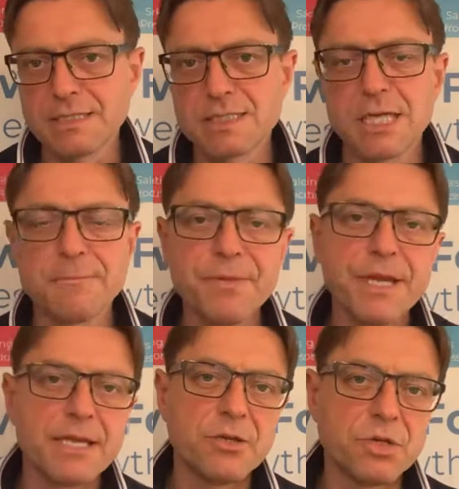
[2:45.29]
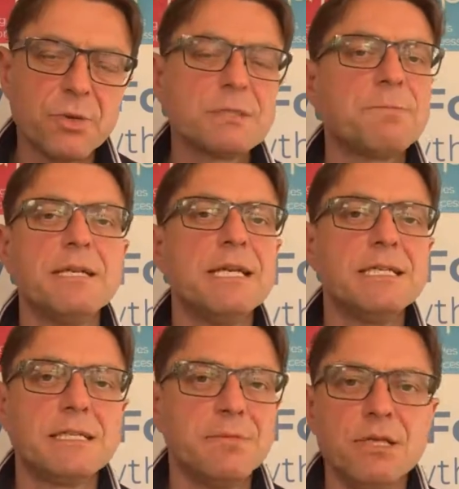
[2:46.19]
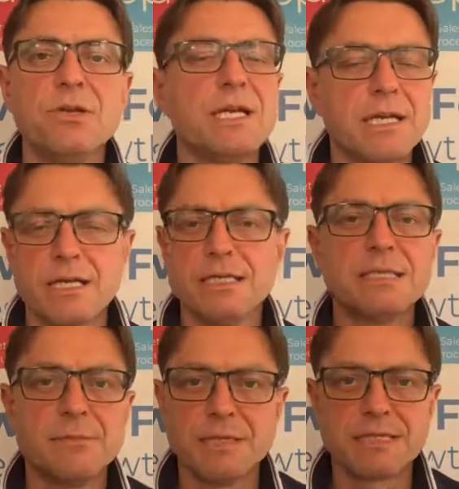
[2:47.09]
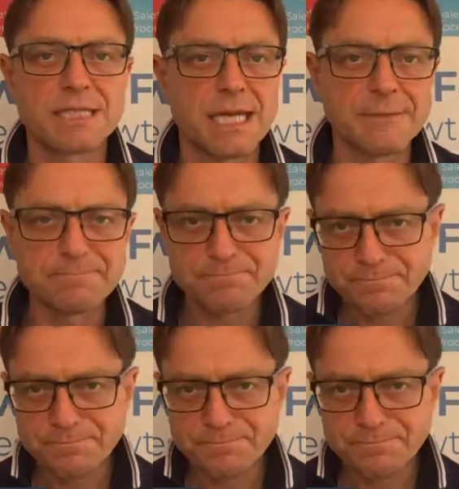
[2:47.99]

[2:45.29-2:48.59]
So your USP needs to be unique and it needs to be a selling